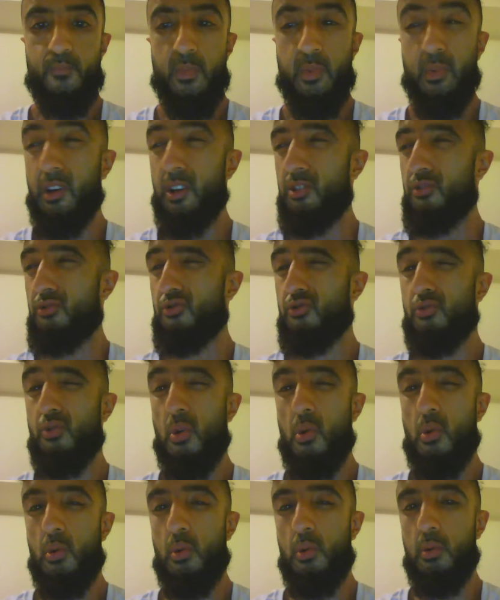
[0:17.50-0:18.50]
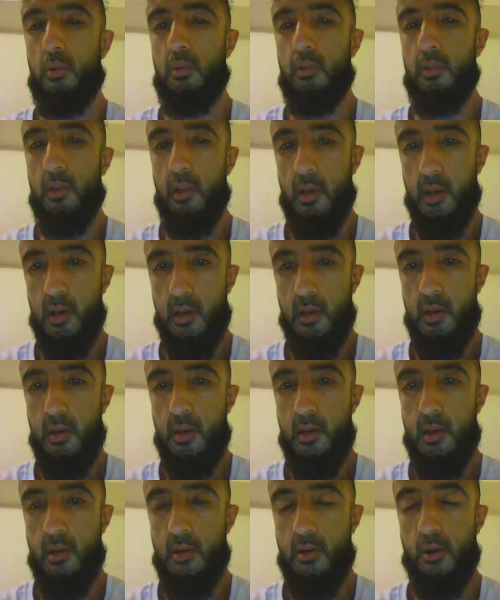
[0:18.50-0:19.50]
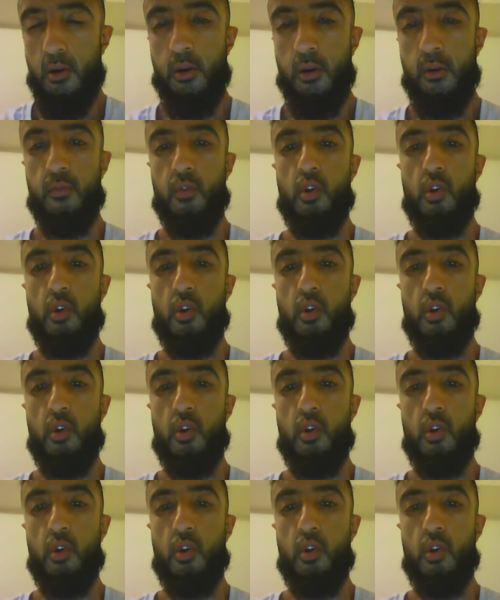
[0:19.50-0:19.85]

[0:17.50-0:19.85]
control of